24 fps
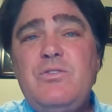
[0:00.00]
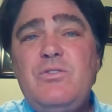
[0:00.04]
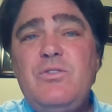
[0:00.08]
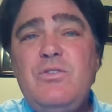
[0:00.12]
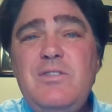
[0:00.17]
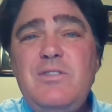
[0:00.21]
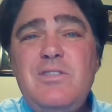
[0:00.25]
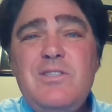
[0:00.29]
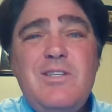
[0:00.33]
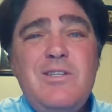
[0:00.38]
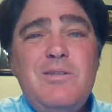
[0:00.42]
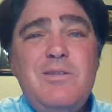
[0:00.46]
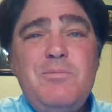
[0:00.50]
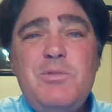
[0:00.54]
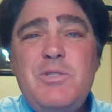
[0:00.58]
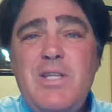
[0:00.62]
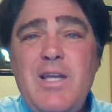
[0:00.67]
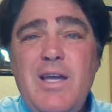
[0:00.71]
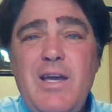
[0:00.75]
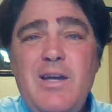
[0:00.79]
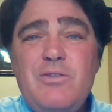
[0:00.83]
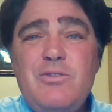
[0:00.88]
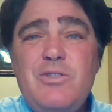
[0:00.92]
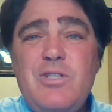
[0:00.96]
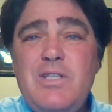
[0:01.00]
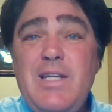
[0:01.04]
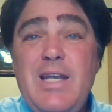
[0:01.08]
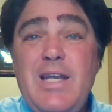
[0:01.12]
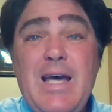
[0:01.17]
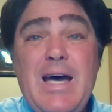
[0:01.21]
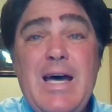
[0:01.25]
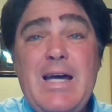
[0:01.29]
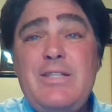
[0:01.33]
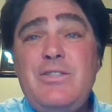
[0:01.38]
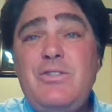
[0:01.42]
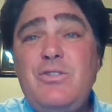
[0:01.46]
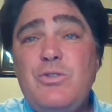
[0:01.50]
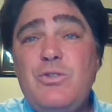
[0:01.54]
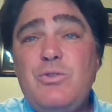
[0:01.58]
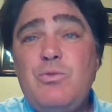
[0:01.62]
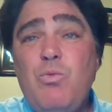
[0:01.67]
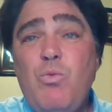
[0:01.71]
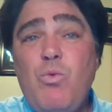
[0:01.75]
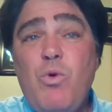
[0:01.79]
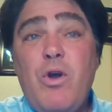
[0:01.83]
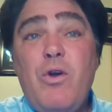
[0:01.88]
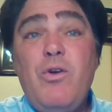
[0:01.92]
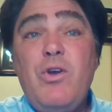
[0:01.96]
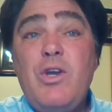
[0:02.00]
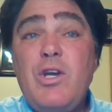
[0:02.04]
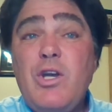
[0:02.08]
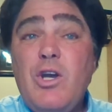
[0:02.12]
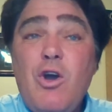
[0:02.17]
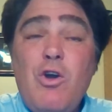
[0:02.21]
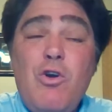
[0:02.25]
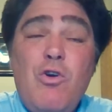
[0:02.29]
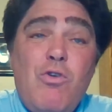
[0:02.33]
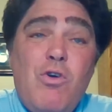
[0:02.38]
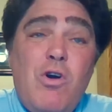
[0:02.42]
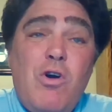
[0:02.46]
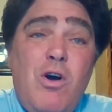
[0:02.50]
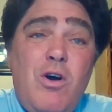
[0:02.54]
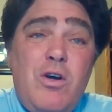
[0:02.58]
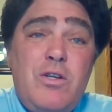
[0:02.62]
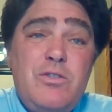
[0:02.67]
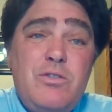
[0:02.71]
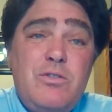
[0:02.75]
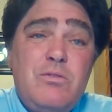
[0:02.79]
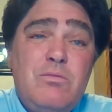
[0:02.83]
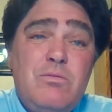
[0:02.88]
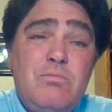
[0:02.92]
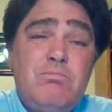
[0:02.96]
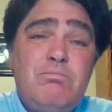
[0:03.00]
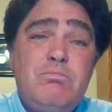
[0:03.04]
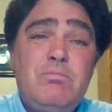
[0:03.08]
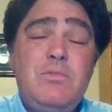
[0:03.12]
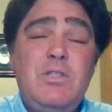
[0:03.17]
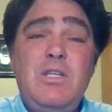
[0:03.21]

So this comes down to not just wearing a cross,